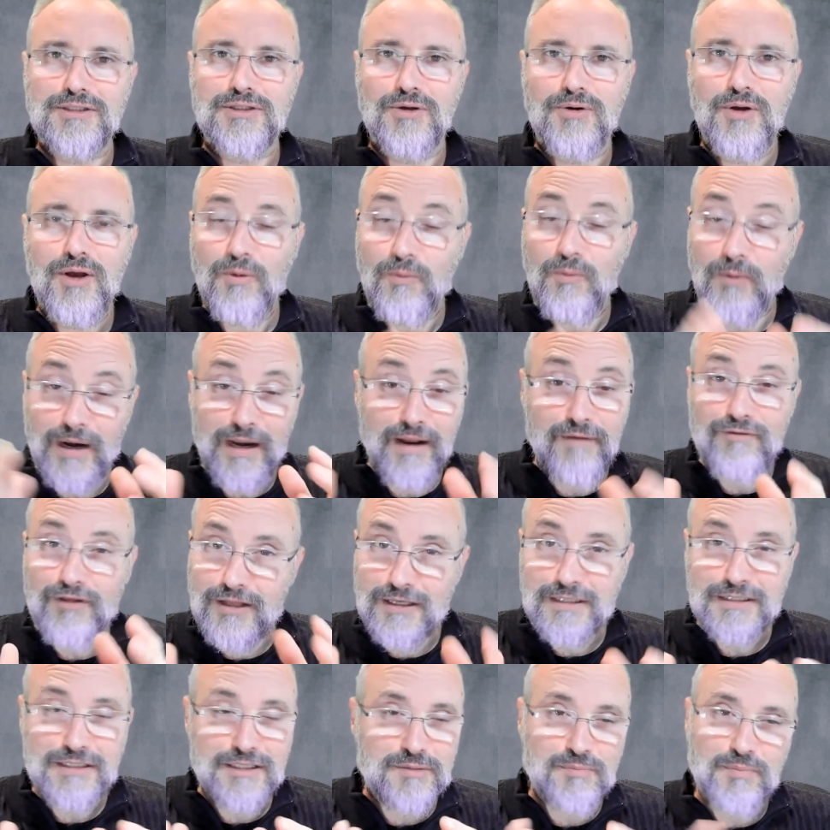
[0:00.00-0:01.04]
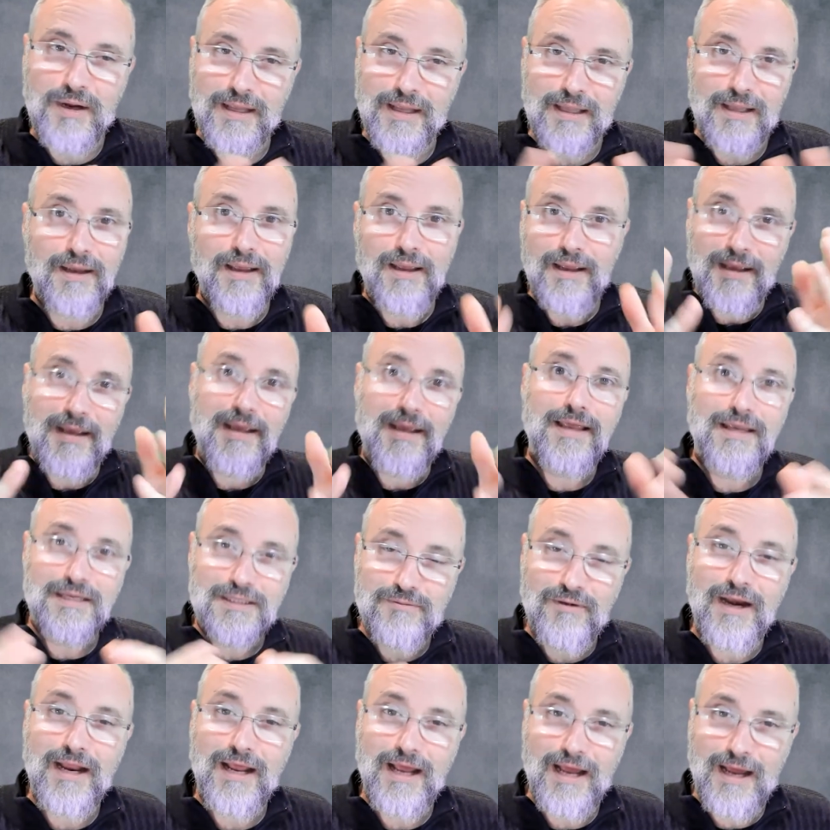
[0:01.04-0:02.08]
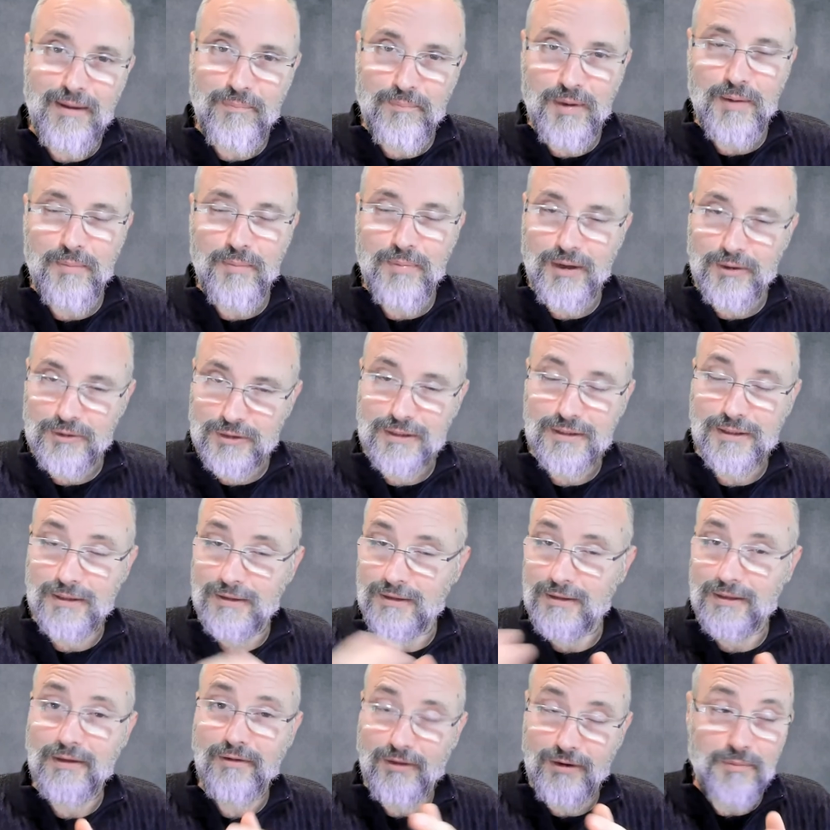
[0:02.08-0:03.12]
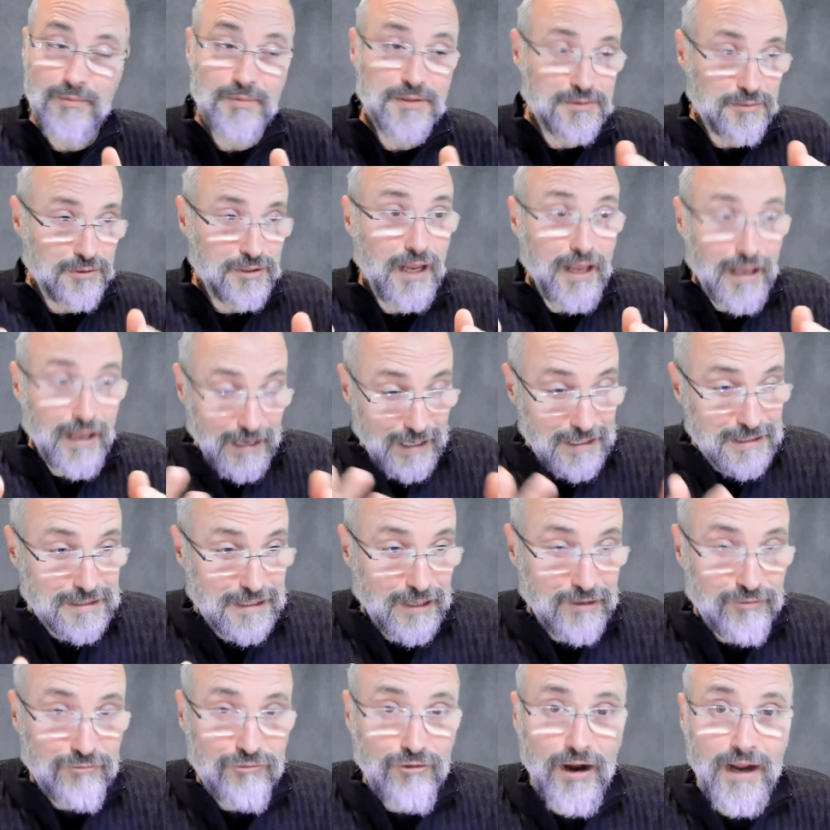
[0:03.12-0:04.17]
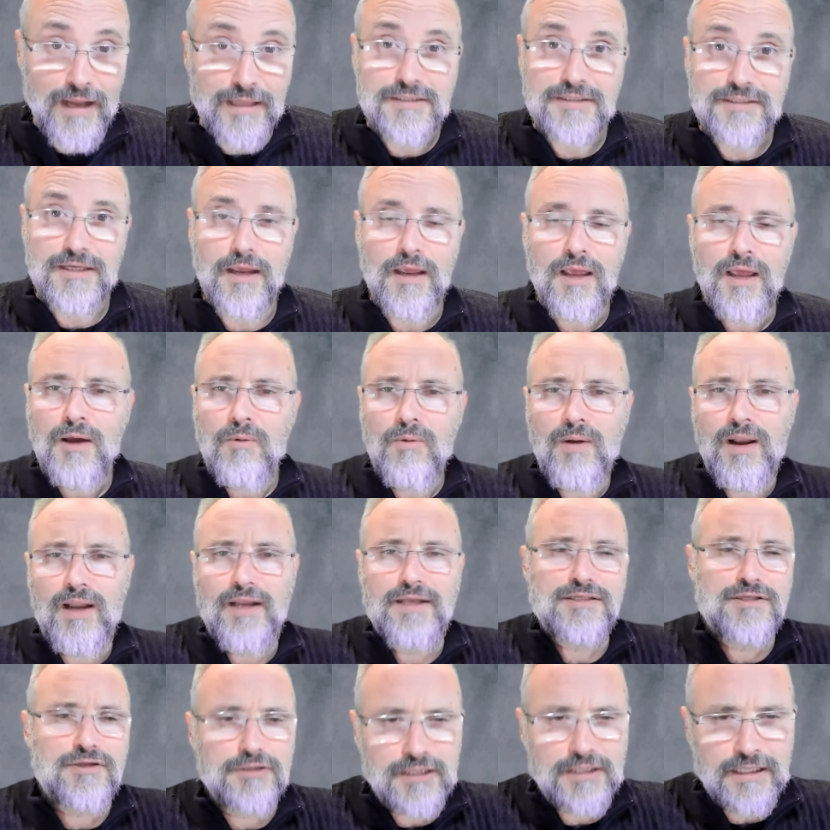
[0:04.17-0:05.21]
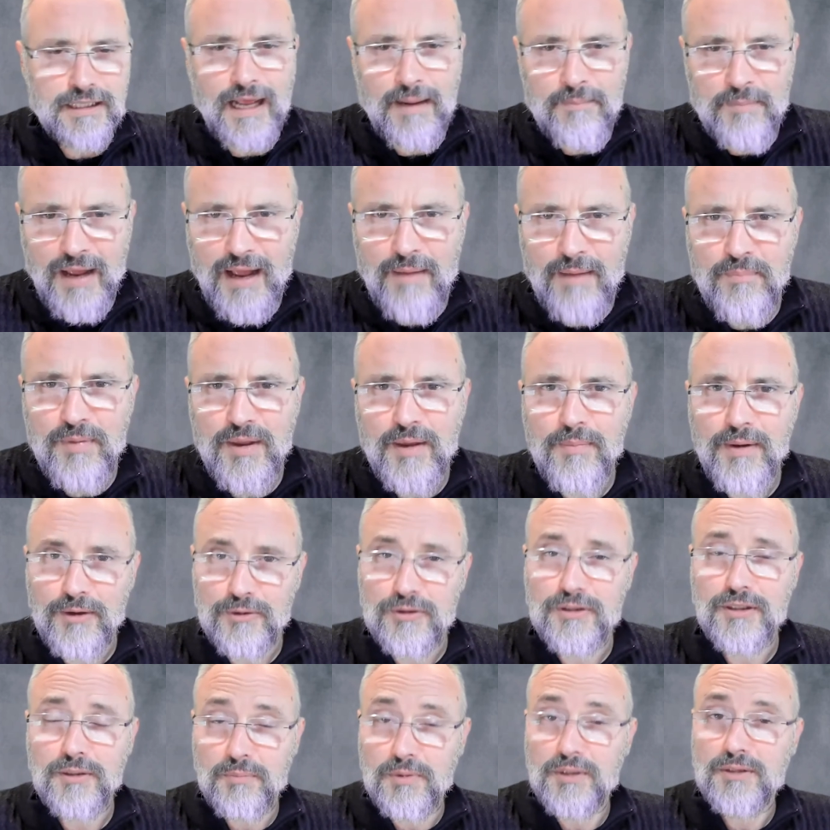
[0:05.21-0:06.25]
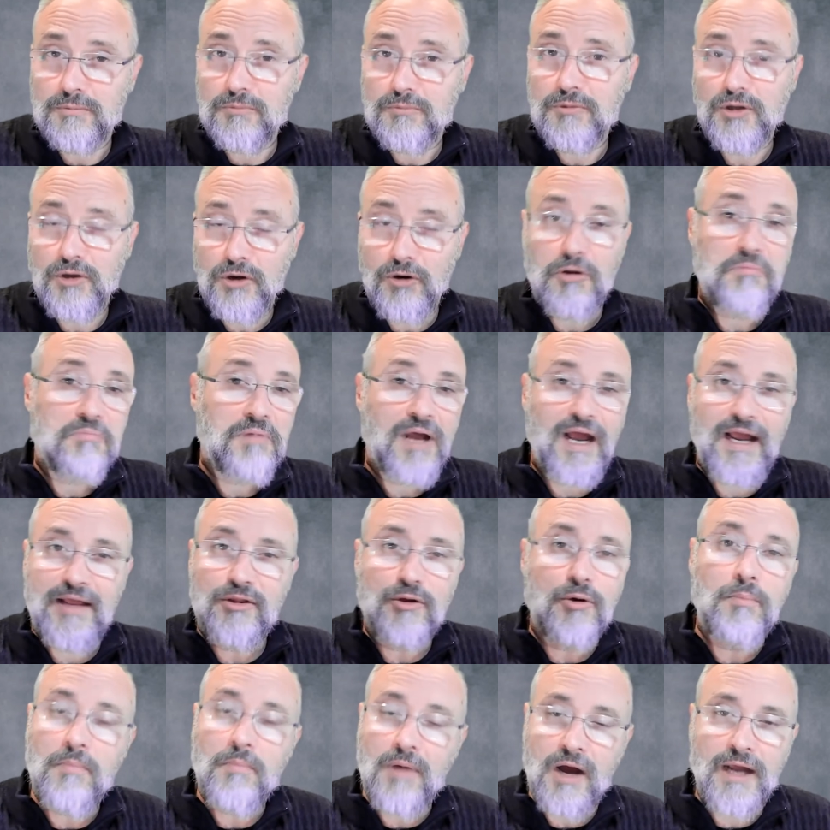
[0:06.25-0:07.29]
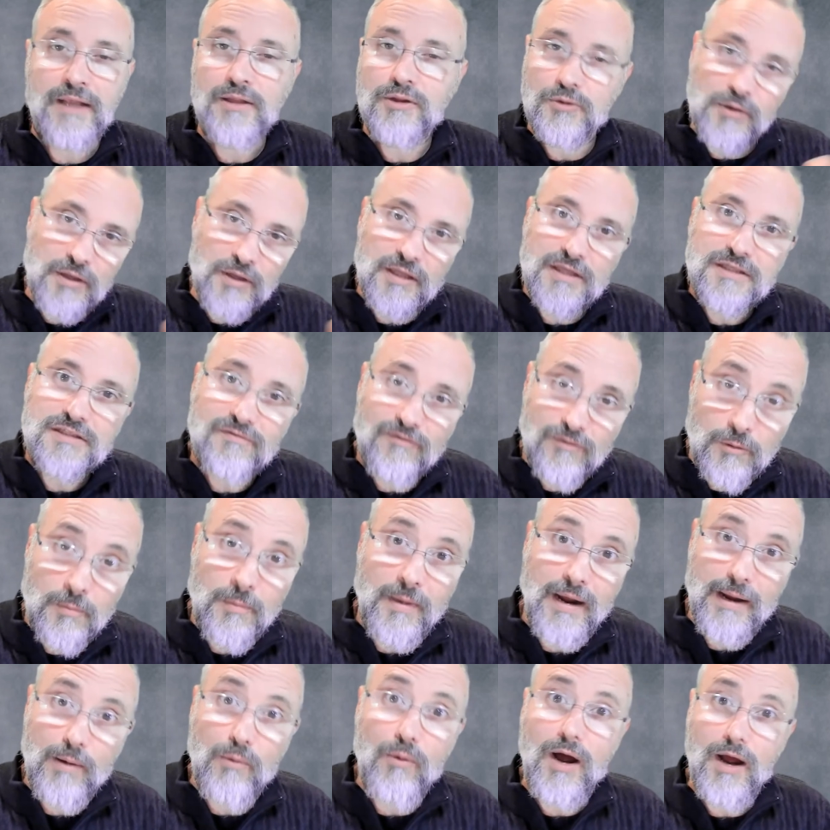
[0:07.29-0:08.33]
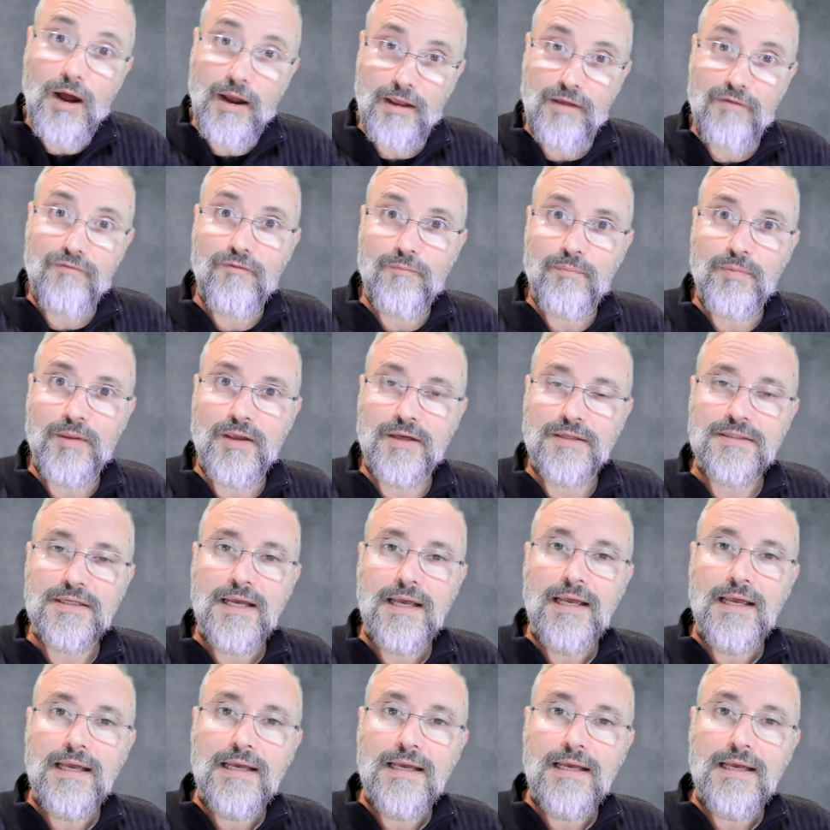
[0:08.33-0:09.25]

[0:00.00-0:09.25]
So whenever there's a by he's very happy about it and the therapist is that right say well it's not that i'm happy about it but you know i don't mind doing this for my wife yes